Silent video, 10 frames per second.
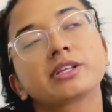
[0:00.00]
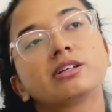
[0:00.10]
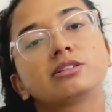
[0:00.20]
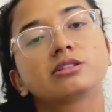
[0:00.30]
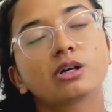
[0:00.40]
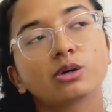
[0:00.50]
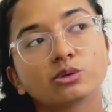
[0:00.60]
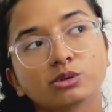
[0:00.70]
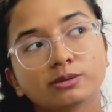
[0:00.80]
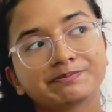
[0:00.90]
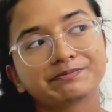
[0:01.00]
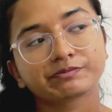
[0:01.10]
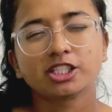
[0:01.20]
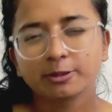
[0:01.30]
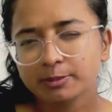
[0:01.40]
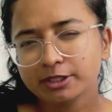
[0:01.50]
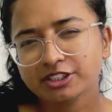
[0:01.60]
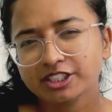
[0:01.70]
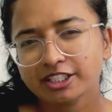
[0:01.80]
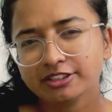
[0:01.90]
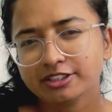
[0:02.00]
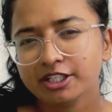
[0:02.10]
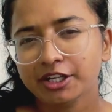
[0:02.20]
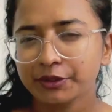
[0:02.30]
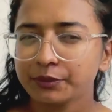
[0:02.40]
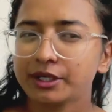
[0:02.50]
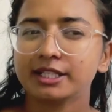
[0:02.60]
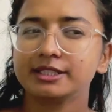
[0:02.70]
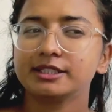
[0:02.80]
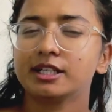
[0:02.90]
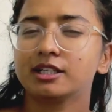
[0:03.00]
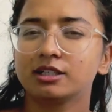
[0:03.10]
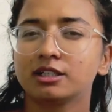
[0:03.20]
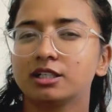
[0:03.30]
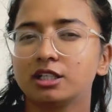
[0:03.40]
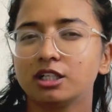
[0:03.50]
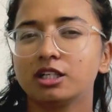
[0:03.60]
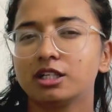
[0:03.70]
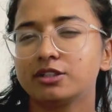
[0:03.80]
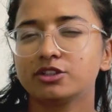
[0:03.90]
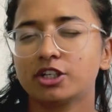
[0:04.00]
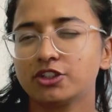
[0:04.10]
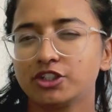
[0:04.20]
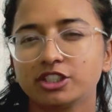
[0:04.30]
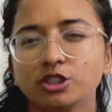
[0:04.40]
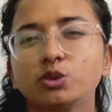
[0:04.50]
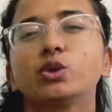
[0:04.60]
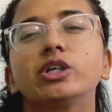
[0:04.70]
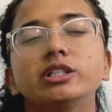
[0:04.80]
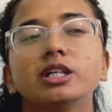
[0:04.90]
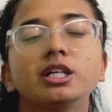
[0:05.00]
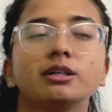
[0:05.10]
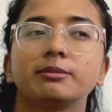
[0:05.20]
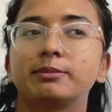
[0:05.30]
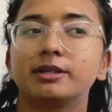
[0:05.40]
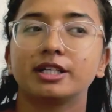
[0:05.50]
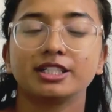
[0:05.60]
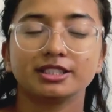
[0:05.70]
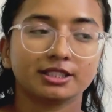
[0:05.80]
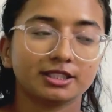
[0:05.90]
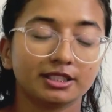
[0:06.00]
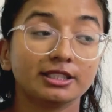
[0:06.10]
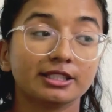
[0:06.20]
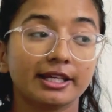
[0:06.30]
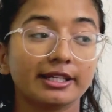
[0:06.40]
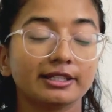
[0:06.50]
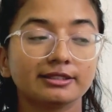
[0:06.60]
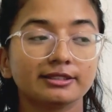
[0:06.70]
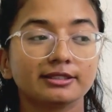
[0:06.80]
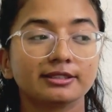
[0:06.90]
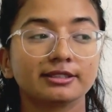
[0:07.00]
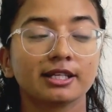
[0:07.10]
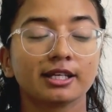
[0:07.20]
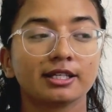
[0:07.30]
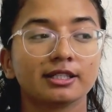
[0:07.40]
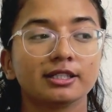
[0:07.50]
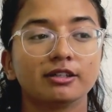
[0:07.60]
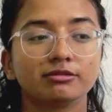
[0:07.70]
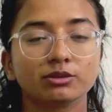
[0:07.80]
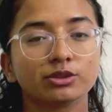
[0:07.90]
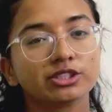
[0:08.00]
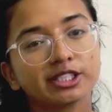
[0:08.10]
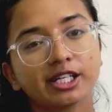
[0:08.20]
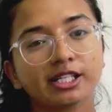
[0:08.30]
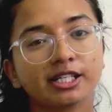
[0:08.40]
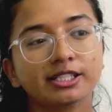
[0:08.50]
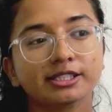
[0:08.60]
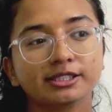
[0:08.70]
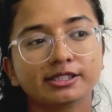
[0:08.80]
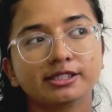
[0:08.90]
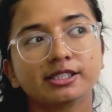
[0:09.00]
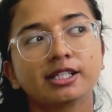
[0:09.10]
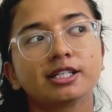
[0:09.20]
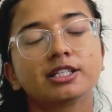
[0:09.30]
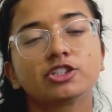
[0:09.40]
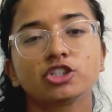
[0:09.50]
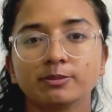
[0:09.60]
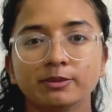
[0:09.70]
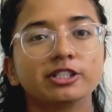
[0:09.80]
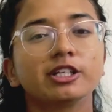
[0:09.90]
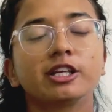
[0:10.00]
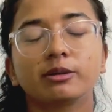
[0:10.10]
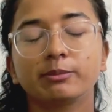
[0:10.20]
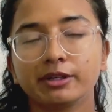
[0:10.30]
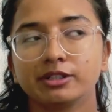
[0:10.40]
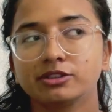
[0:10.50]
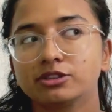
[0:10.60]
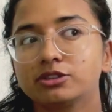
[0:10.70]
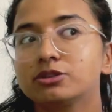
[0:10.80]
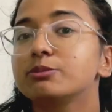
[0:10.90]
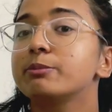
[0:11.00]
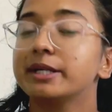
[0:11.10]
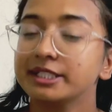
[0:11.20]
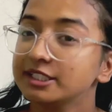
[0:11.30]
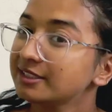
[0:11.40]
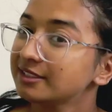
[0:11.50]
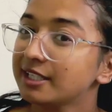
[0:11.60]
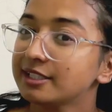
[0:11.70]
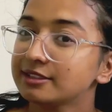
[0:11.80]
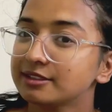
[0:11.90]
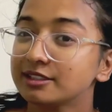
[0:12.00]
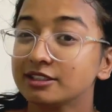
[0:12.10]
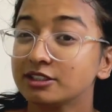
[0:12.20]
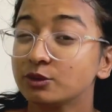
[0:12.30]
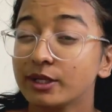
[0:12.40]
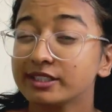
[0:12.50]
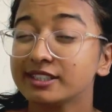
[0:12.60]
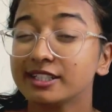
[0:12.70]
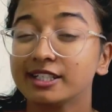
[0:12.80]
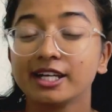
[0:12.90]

So cheaper states you can search in Google, but in case of Louisiana, it's cheaper in comparison to many states in USA.